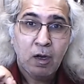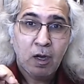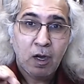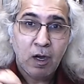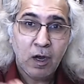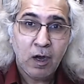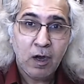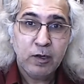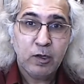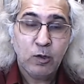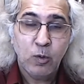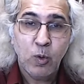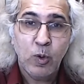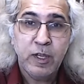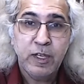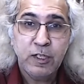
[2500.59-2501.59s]
are
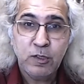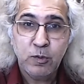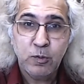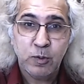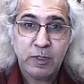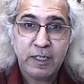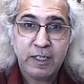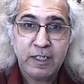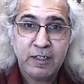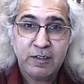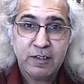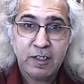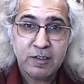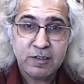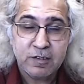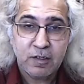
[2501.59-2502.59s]
going to lead the
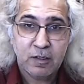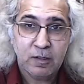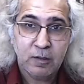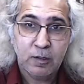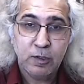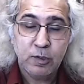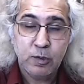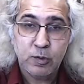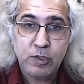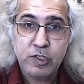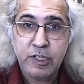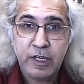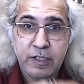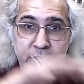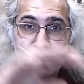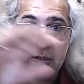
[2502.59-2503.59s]
struggle to
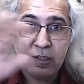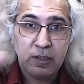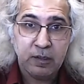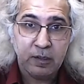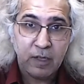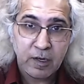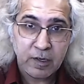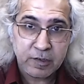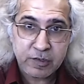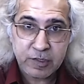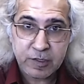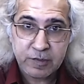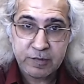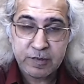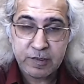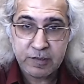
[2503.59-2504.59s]
change the larger
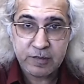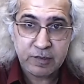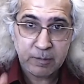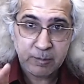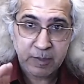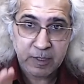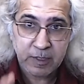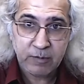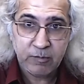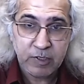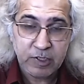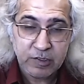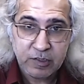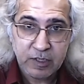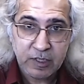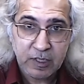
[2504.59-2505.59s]
system in
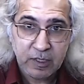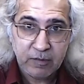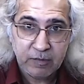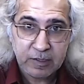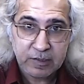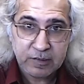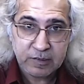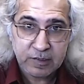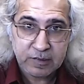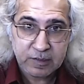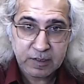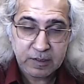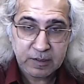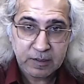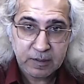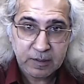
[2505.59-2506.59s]
which they have existed,
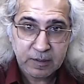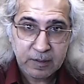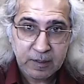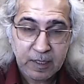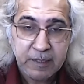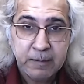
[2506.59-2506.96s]
right?